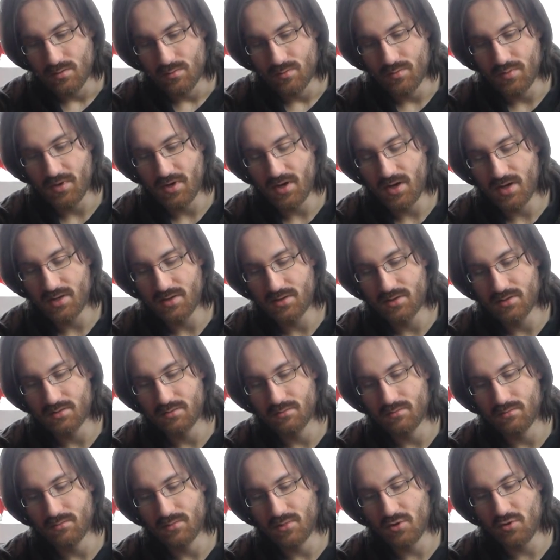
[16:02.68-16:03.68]
But
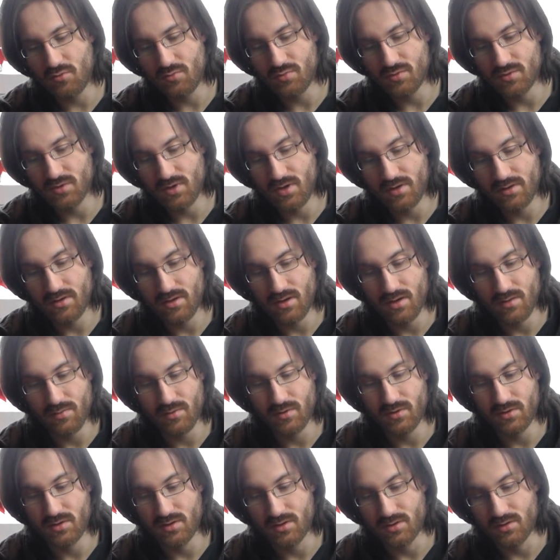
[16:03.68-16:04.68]
nope, nothing
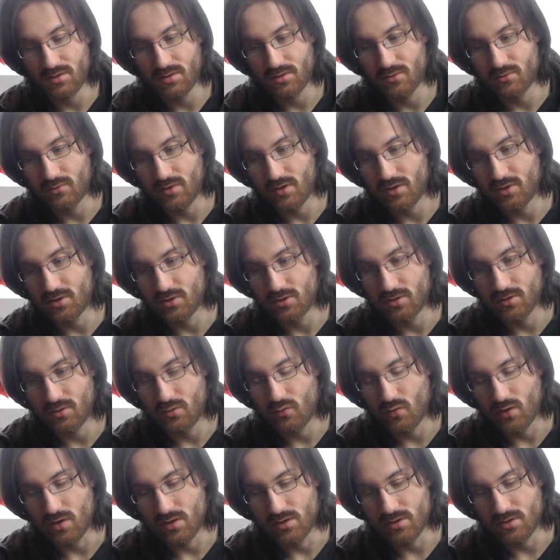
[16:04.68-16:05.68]
happens. This creature
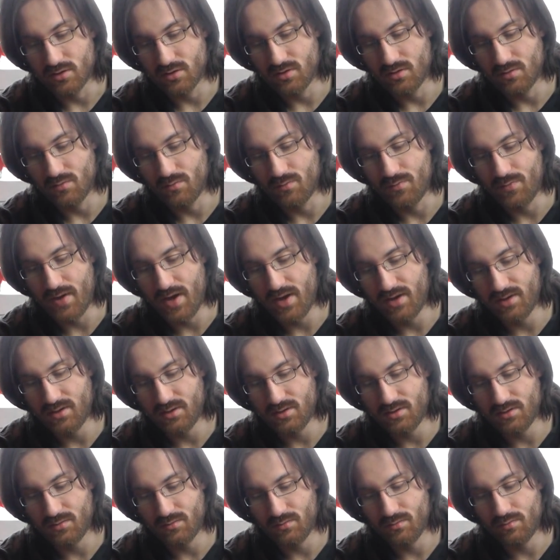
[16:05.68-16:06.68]
will not
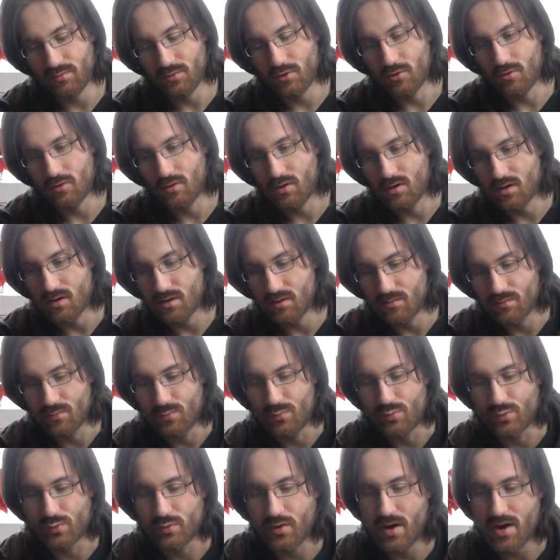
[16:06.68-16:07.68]
bend or
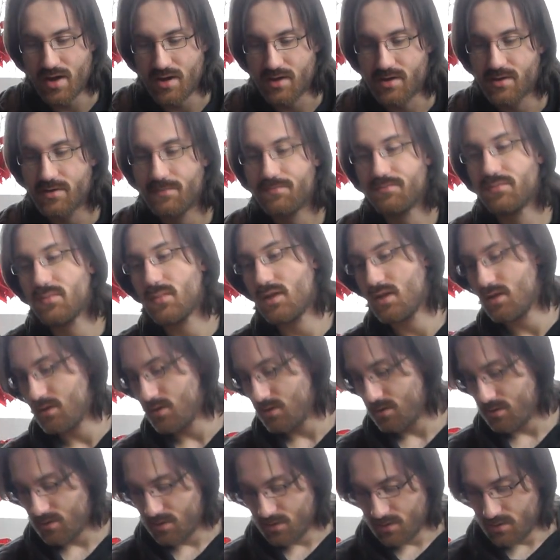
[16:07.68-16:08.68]
break.
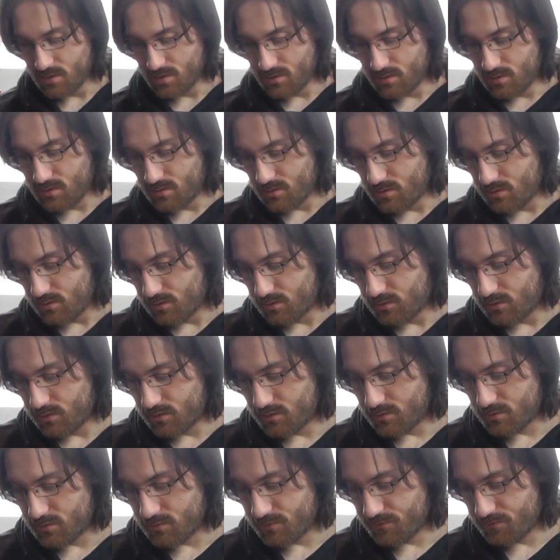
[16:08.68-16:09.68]

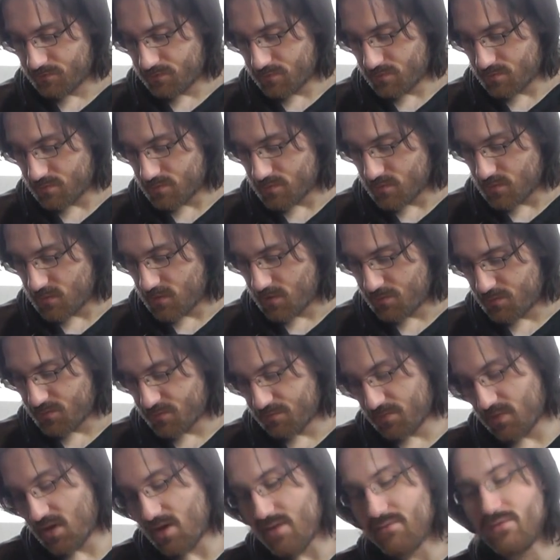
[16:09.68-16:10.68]
So, yep,
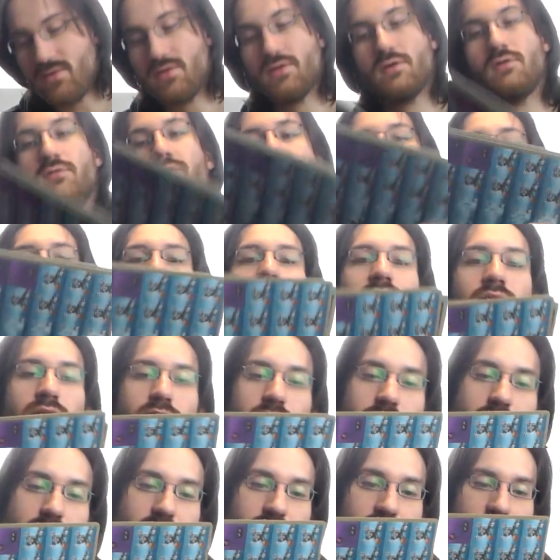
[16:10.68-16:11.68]
even though
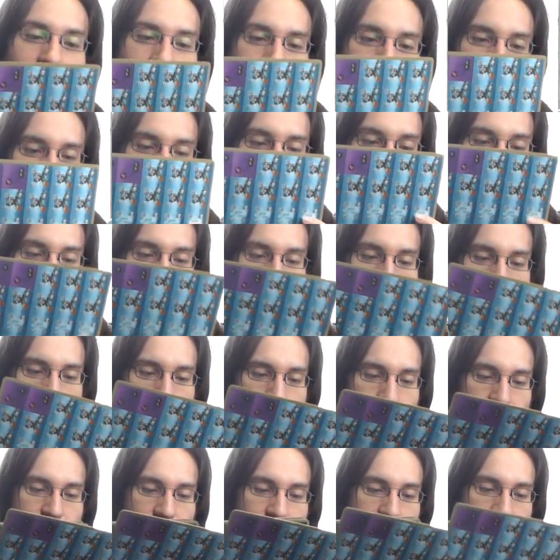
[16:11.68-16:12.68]
this
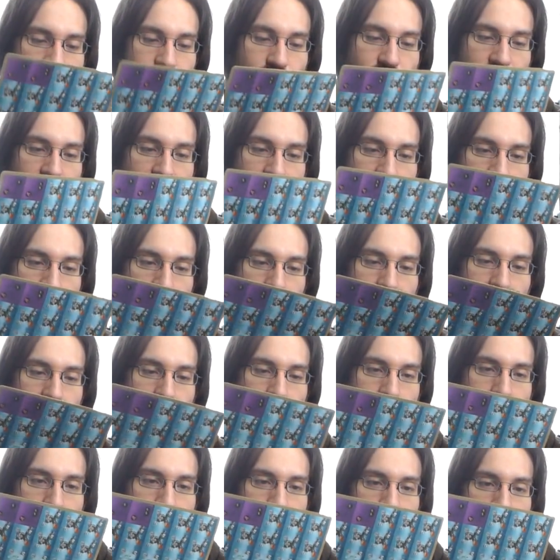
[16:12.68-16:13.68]
seems to be
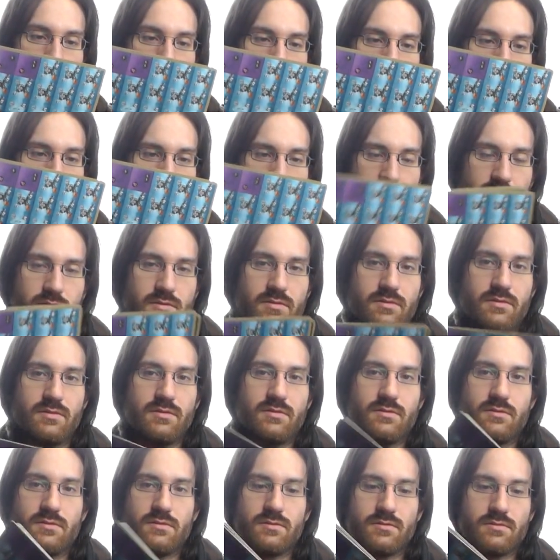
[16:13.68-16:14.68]
thinner,
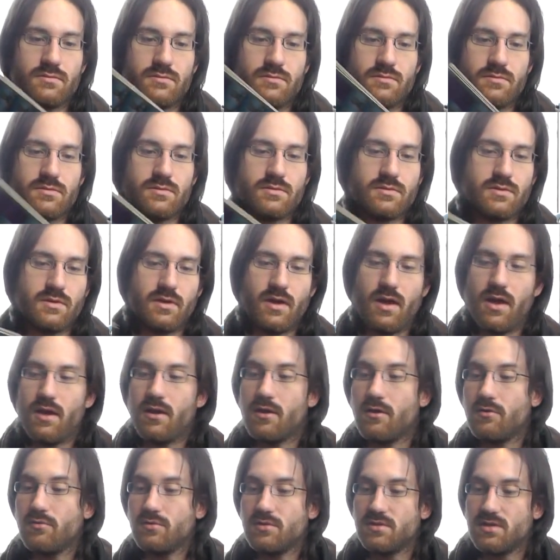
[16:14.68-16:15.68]
it
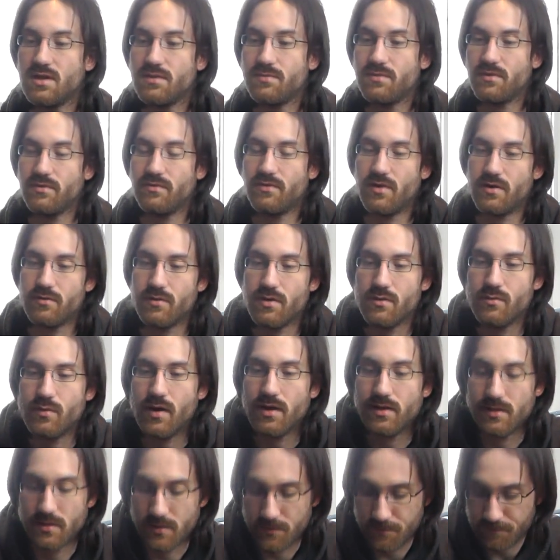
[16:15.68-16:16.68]
holds up very
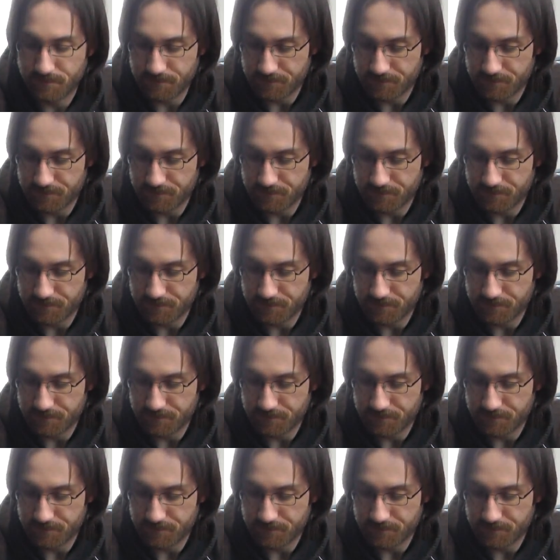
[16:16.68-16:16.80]
well.